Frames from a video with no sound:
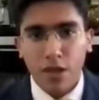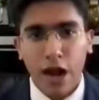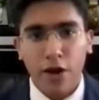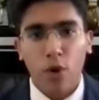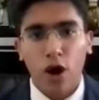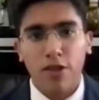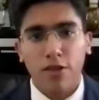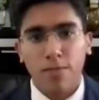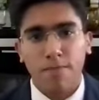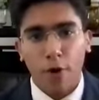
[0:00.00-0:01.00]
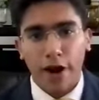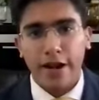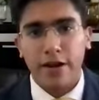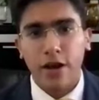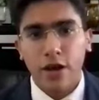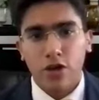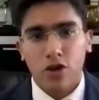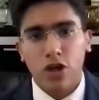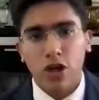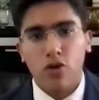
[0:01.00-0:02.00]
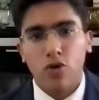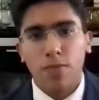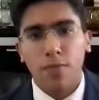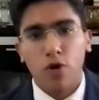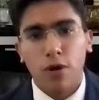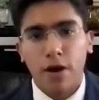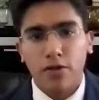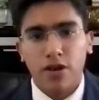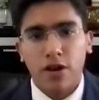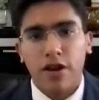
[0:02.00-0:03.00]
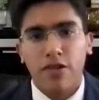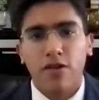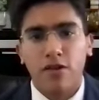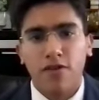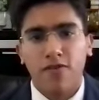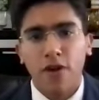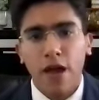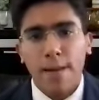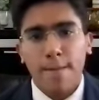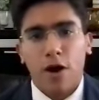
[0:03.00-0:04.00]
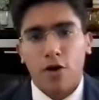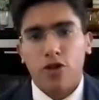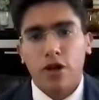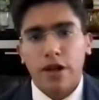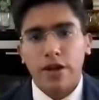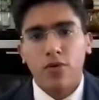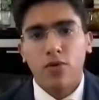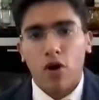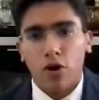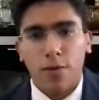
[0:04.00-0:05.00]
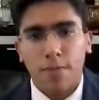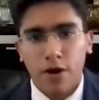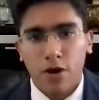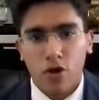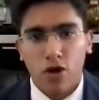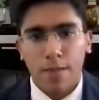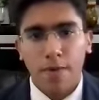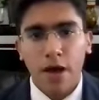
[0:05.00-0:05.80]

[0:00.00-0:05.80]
at one point, Yashish, you spoke about the risks of plunging into entrepreneurship.